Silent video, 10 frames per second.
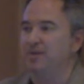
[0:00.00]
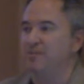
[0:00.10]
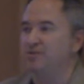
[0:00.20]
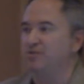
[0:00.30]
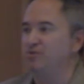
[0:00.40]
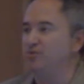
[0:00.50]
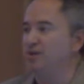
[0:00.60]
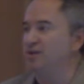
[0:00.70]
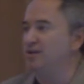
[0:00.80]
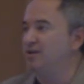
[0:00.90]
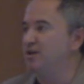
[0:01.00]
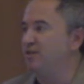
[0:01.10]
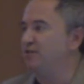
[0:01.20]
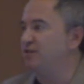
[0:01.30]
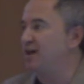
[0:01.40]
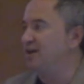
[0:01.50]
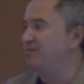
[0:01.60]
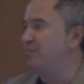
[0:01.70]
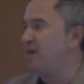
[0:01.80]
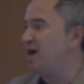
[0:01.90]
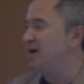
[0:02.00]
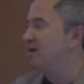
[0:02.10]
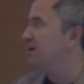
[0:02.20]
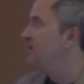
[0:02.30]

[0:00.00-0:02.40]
maybe through another kind of block.